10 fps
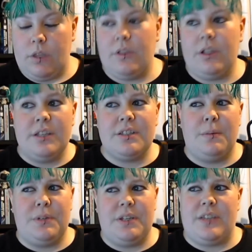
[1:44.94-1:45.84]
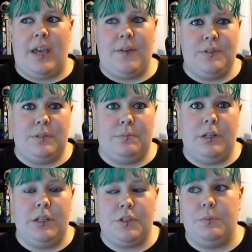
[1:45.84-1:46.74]
last couple of days I haven't done
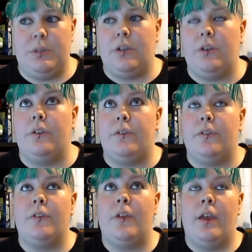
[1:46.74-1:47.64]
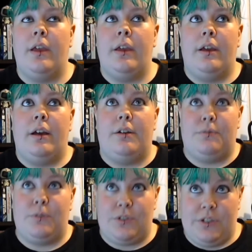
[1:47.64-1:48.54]
much because,
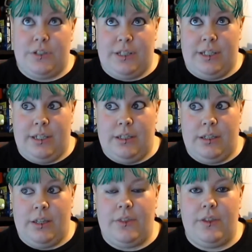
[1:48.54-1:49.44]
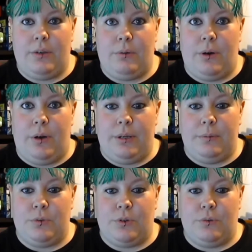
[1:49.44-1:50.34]
unfortunately, the aquarium
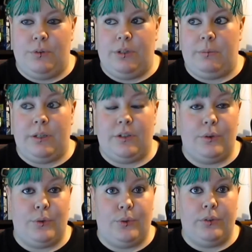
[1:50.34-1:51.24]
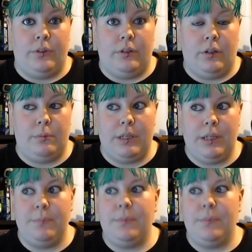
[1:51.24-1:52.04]
took a really big toll on me.